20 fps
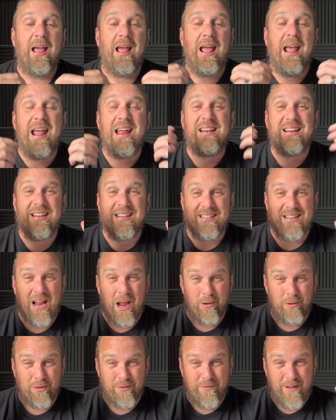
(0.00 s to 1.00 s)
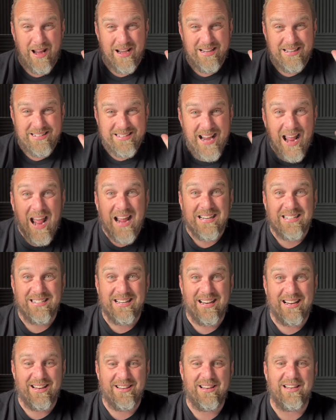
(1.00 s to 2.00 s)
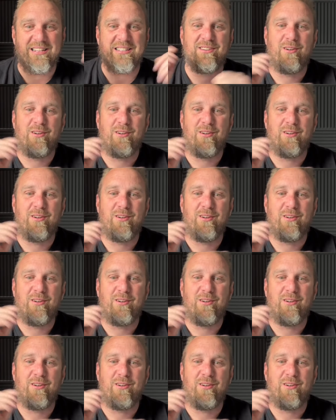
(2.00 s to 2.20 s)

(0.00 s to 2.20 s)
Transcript: Eddie sounds fantastic in this